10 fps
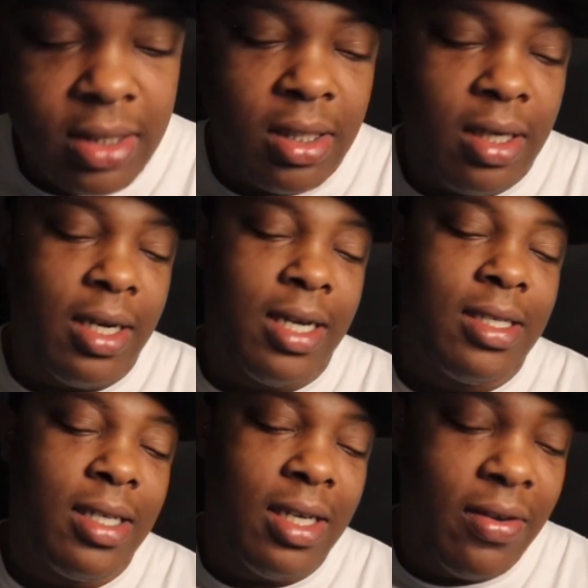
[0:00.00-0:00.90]
Y'all,
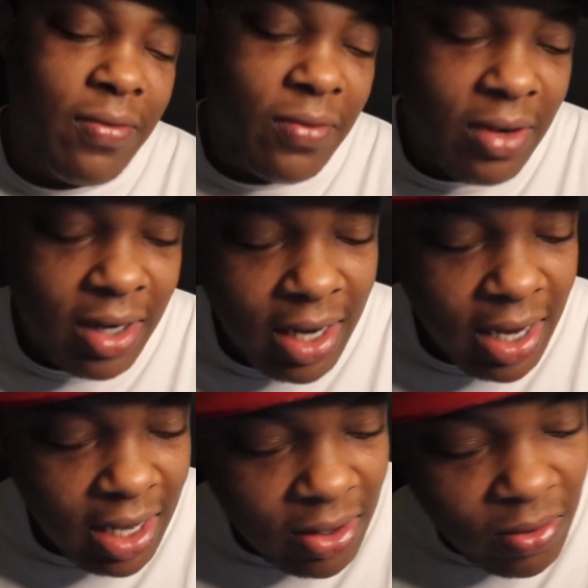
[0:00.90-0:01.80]
that's it for
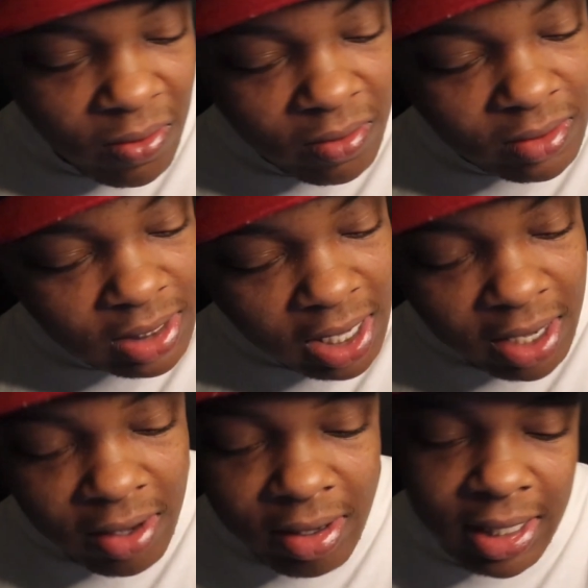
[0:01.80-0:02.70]

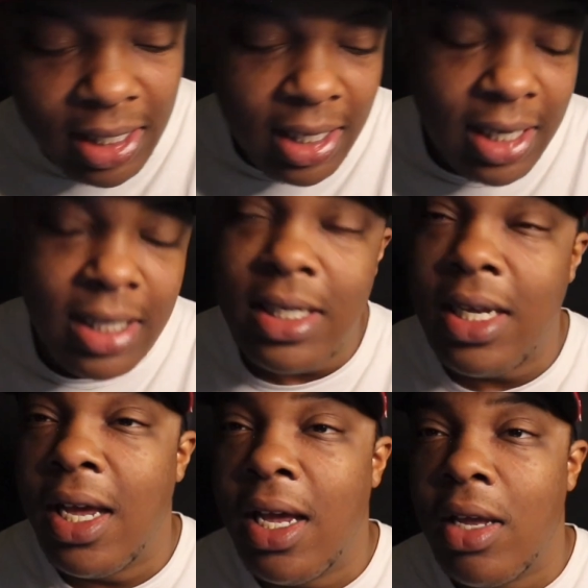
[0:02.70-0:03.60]
Zion and Lennox
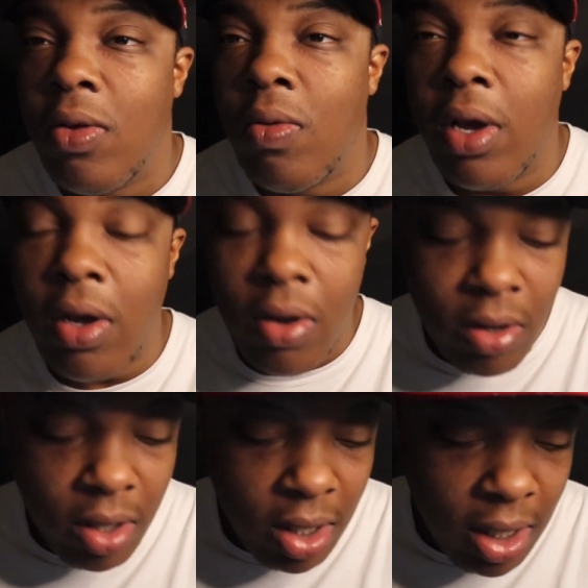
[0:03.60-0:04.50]
and Anuel